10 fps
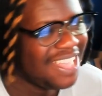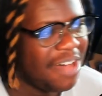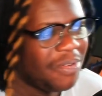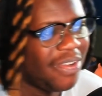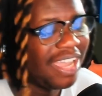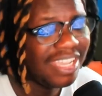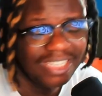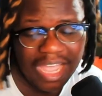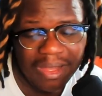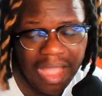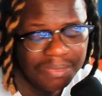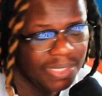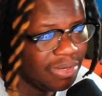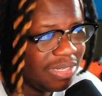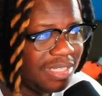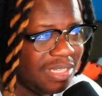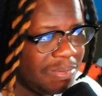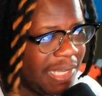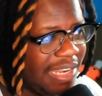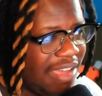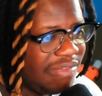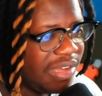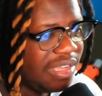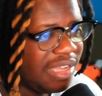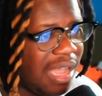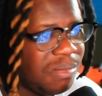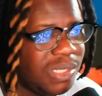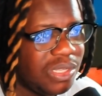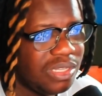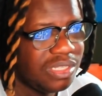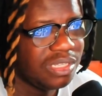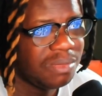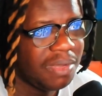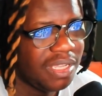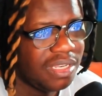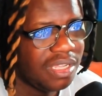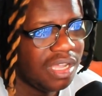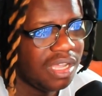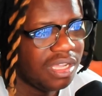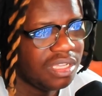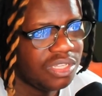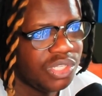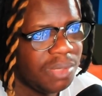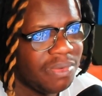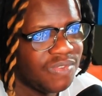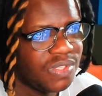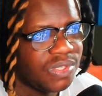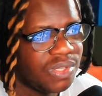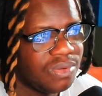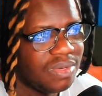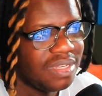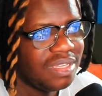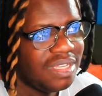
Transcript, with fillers: that would be great because I'm still anticipating that fight. I'm still anticipating uh, Kashimo versus Sukuna.